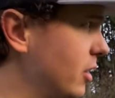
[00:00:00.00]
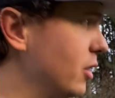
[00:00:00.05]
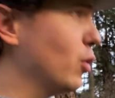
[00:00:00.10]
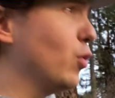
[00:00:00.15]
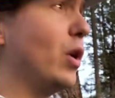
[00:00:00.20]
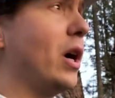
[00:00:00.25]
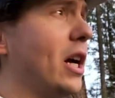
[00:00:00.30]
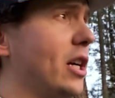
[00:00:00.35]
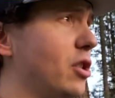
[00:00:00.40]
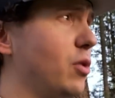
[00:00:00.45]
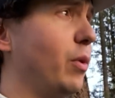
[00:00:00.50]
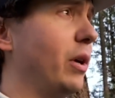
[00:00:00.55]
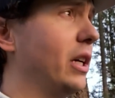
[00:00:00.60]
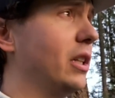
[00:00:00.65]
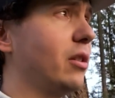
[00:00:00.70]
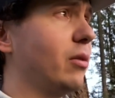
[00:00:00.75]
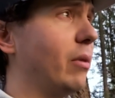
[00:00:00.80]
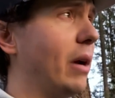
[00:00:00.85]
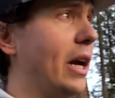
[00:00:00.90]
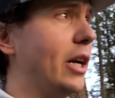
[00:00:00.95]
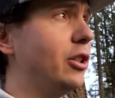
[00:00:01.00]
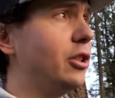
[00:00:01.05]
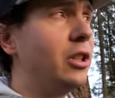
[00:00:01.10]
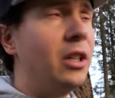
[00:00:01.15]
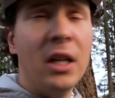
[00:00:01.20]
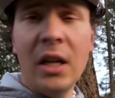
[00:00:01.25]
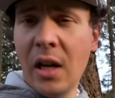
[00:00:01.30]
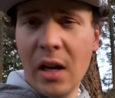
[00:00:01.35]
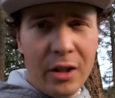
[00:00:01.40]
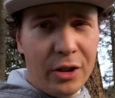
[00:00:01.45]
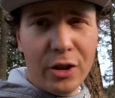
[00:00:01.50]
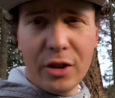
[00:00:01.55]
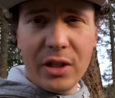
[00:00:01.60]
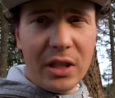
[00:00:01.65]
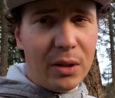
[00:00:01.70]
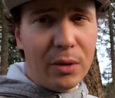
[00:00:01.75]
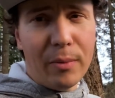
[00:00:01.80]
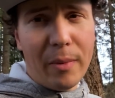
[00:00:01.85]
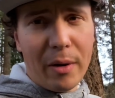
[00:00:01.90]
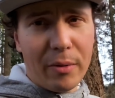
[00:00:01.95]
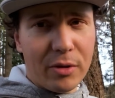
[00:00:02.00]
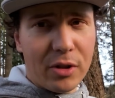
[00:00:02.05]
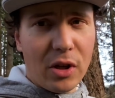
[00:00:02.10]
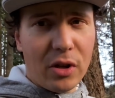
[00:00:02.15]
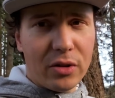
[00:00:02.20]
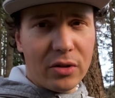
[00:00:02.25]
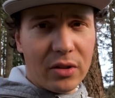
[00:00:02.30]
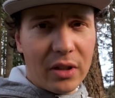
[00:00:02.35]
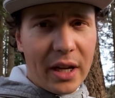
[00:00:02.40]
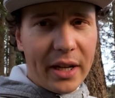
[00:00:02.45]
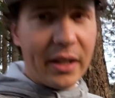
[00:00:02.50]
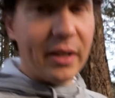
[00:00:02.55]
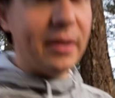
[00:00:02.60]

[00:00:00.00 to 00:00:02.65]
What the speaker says: the way I swing at the range and just see what my results are like.